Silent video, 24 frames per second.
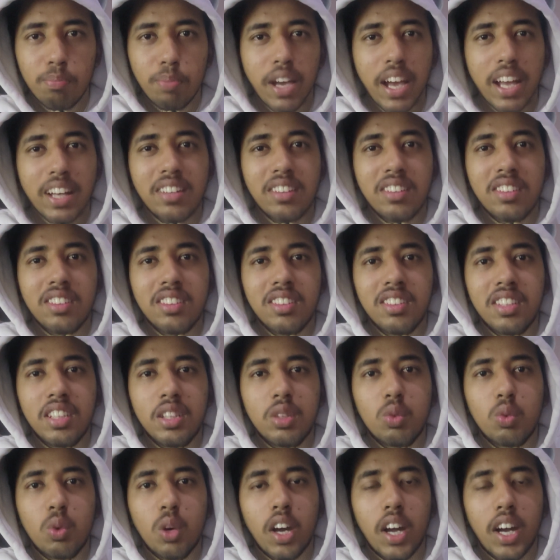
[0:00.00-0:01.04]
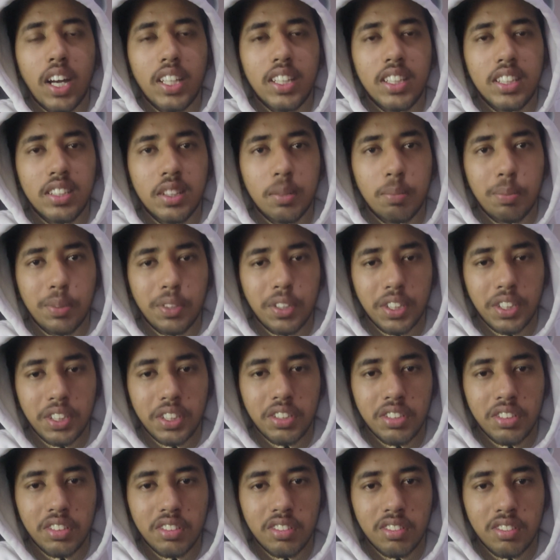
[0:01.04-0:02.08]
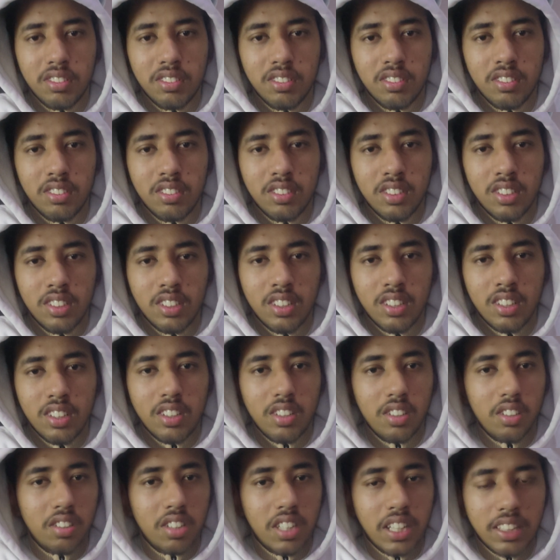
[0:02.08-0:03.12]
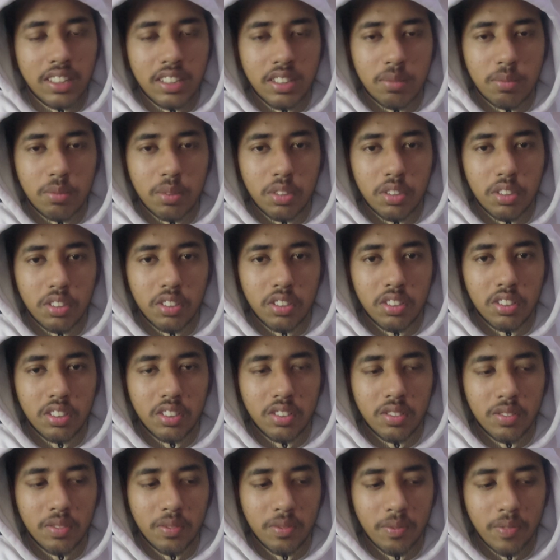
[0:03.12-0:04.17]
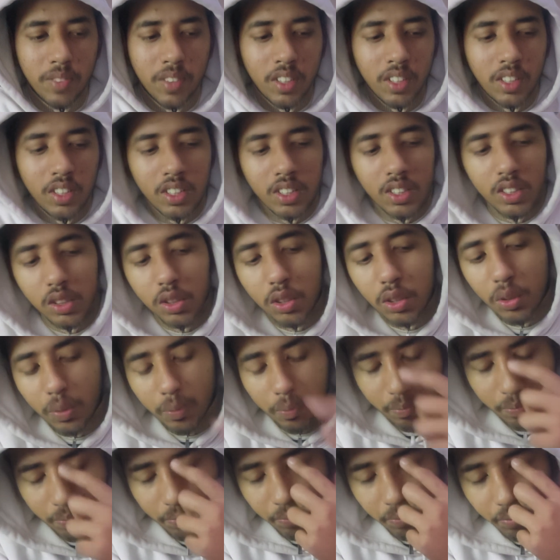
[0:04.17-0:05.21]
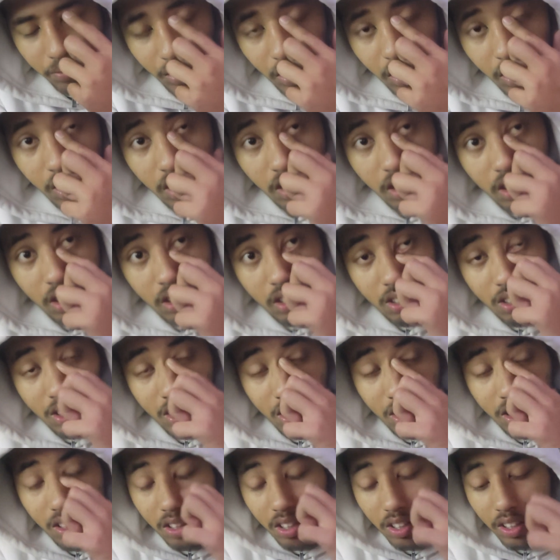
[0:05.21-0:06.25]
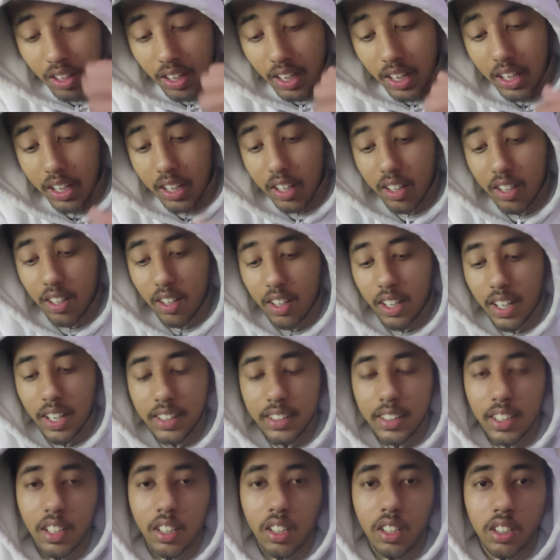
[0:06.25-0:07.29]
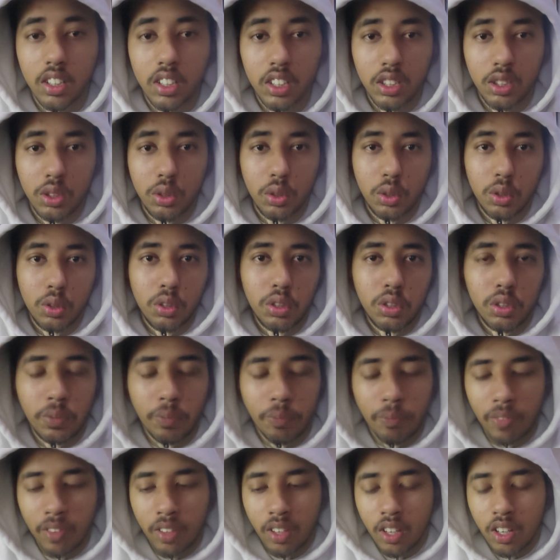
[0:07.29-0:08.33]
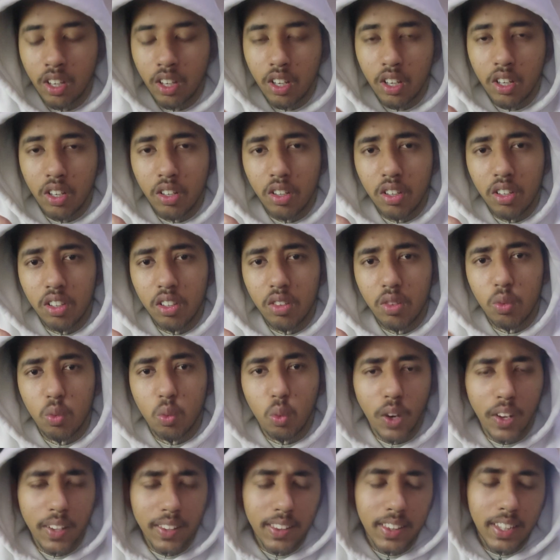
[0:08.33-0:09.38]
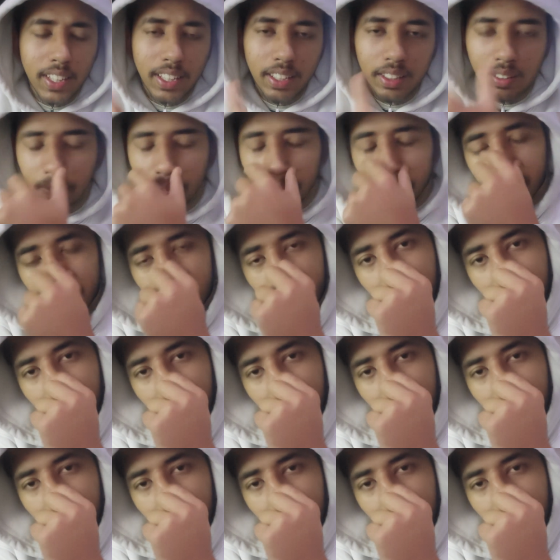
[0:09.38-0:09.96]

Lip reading: Pattern requires repetition, not assumptions. So as I already told you, one thing,